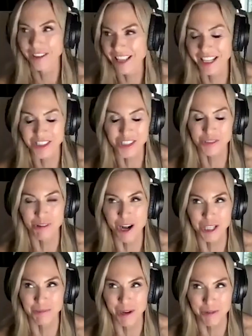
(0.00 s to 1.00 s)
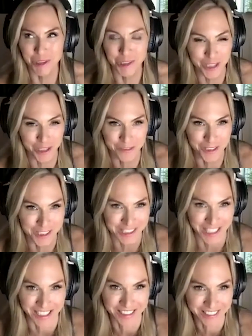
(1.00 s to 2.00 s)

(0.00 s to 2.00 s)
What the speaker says: that just rocked my world there for a second.